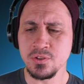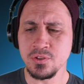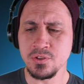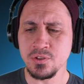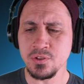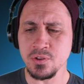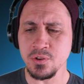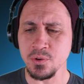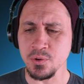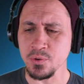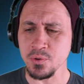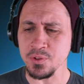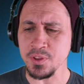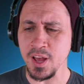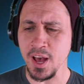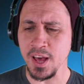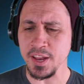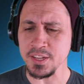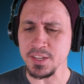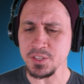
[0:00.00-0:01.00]
Barkley in.
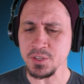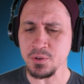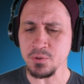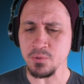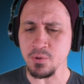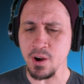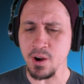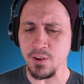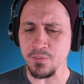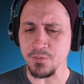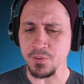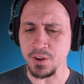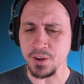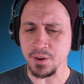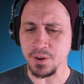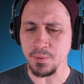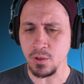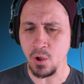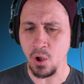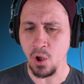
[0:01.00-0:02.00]
That is graphic. I'm getting a line
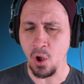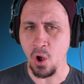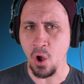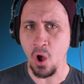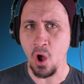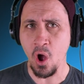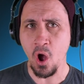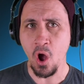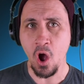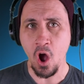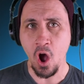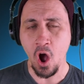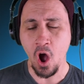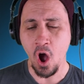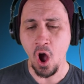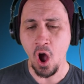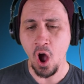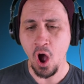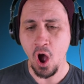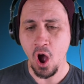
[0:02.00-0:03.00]
started. The needle won't go
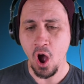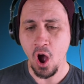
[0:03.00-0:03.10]
in.